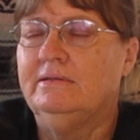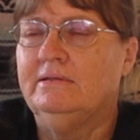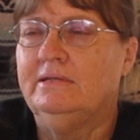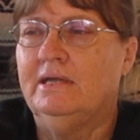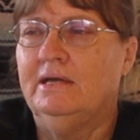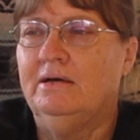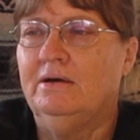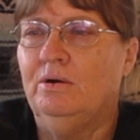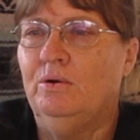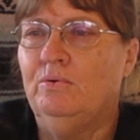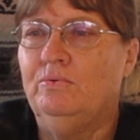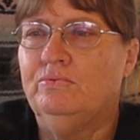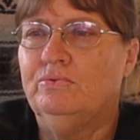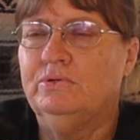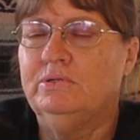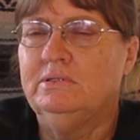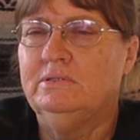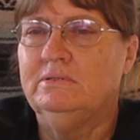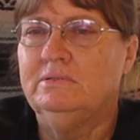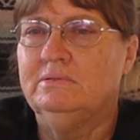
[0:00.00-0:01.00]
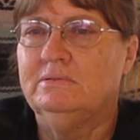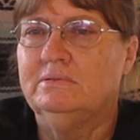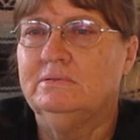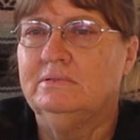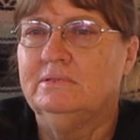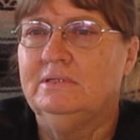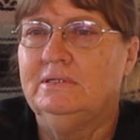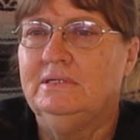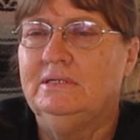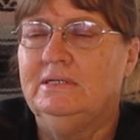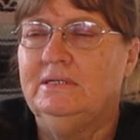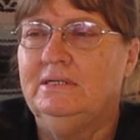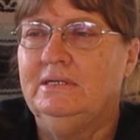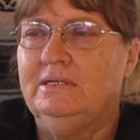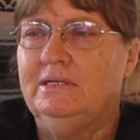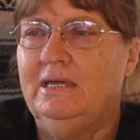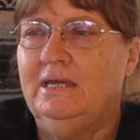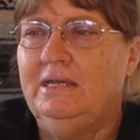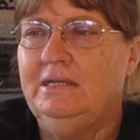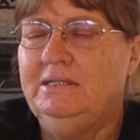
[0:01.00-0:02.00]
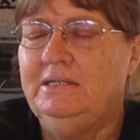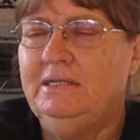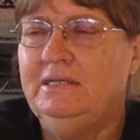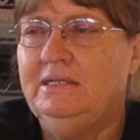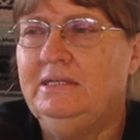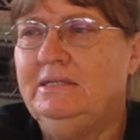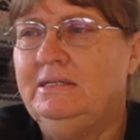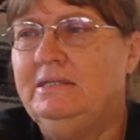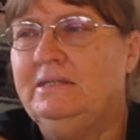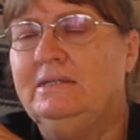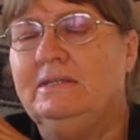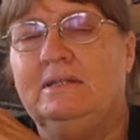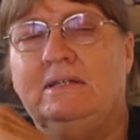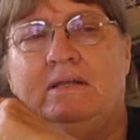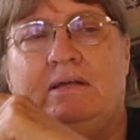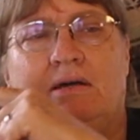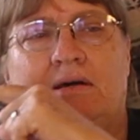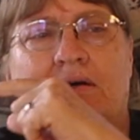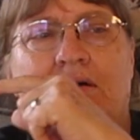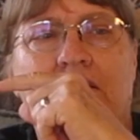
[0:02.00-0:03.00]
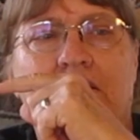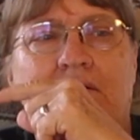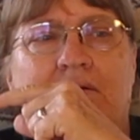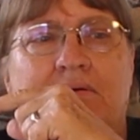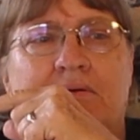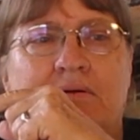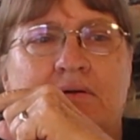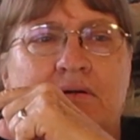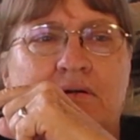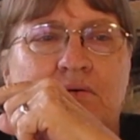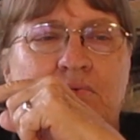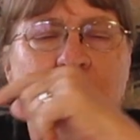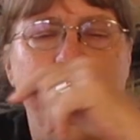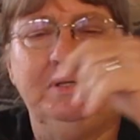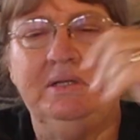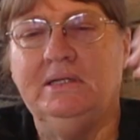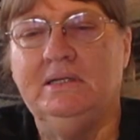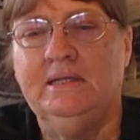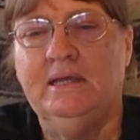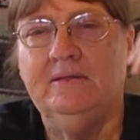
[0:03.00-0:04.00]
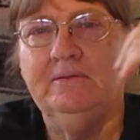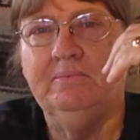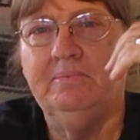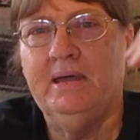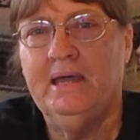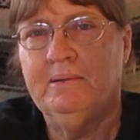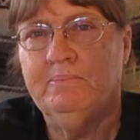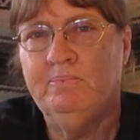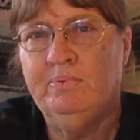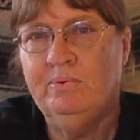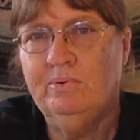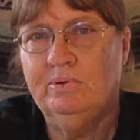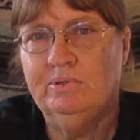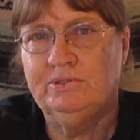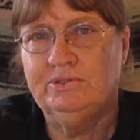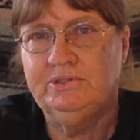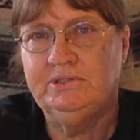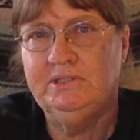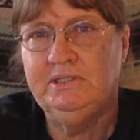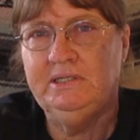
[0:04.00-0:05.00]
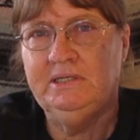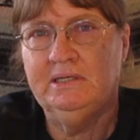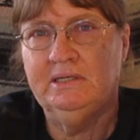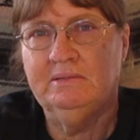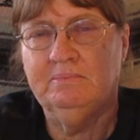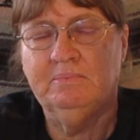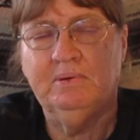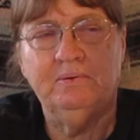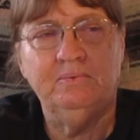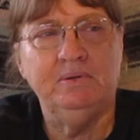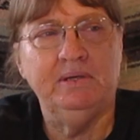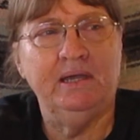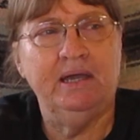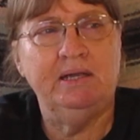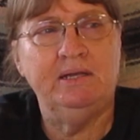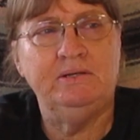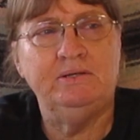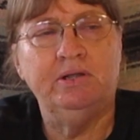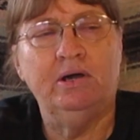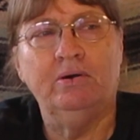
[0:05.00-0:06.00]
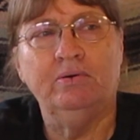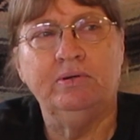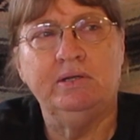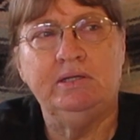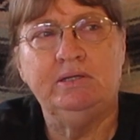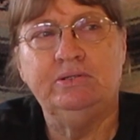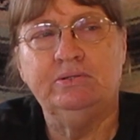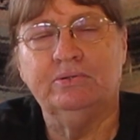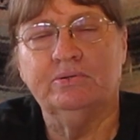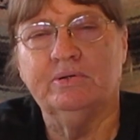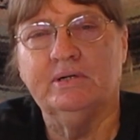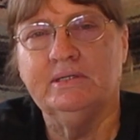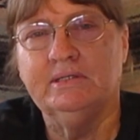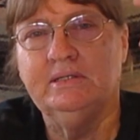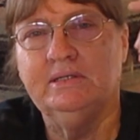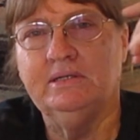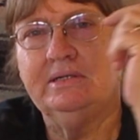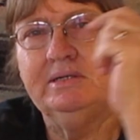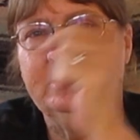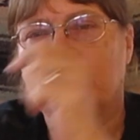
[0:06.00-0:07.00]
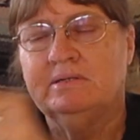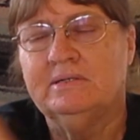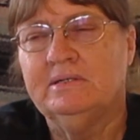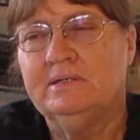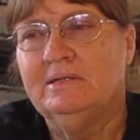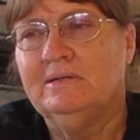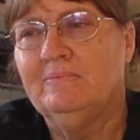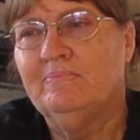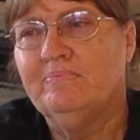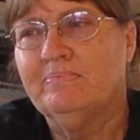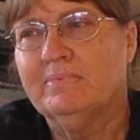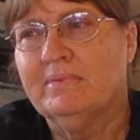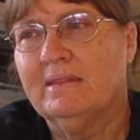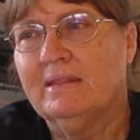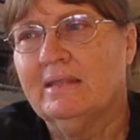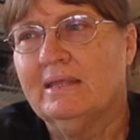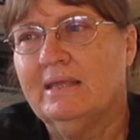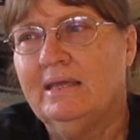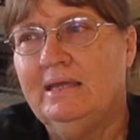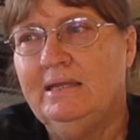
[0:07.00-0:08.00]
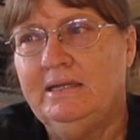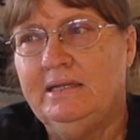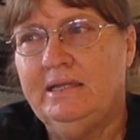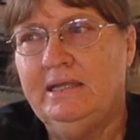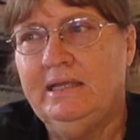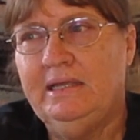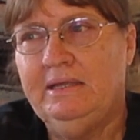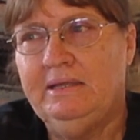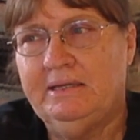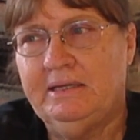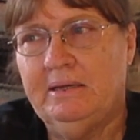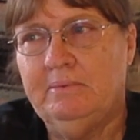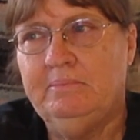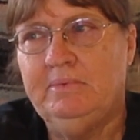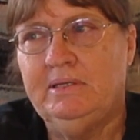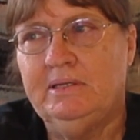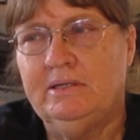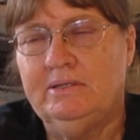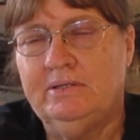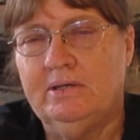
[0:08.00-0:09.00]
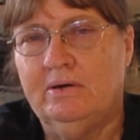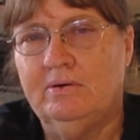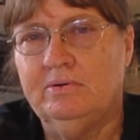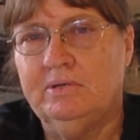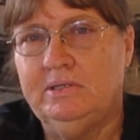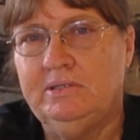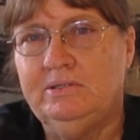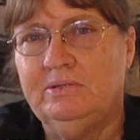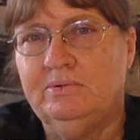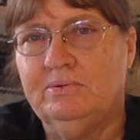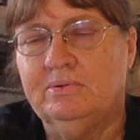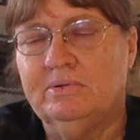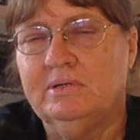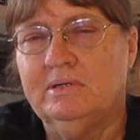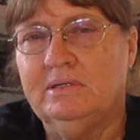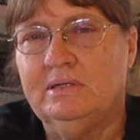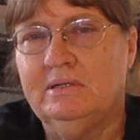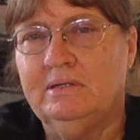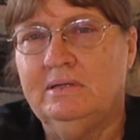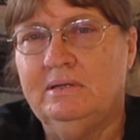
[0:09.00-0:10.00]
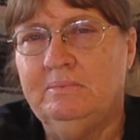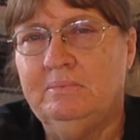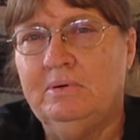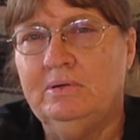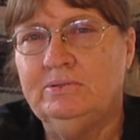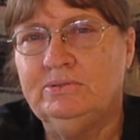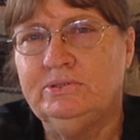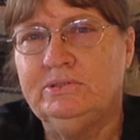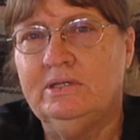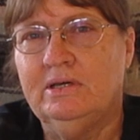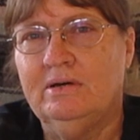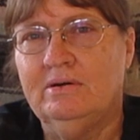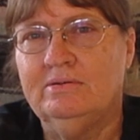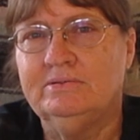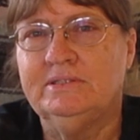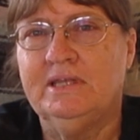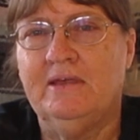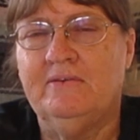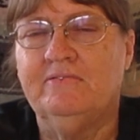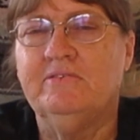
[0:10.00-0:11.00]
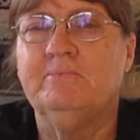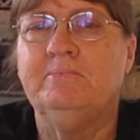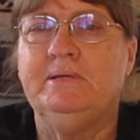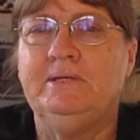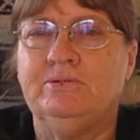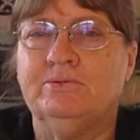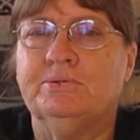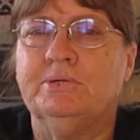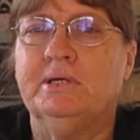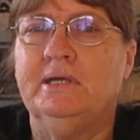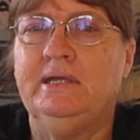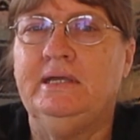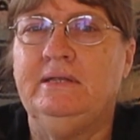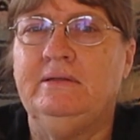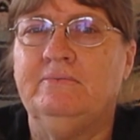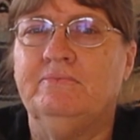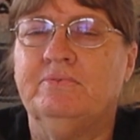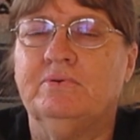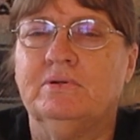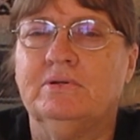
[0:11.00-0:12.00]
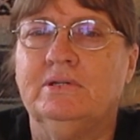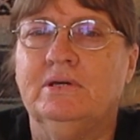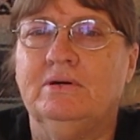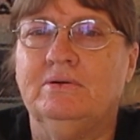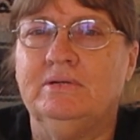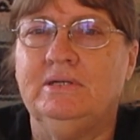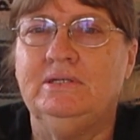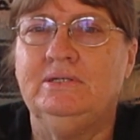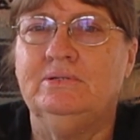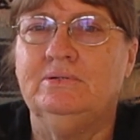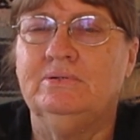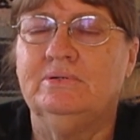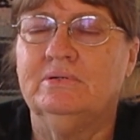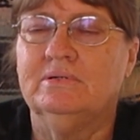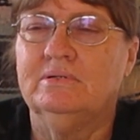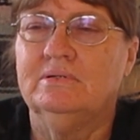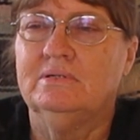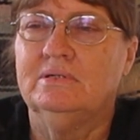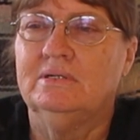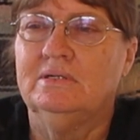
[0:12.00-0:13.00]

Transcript: got over it, and then uh, we didn't have the back porch then, but we had a doggy door right there. And he, he'd come in a doggy door, and, and most dogs have to be trained for a doggy door.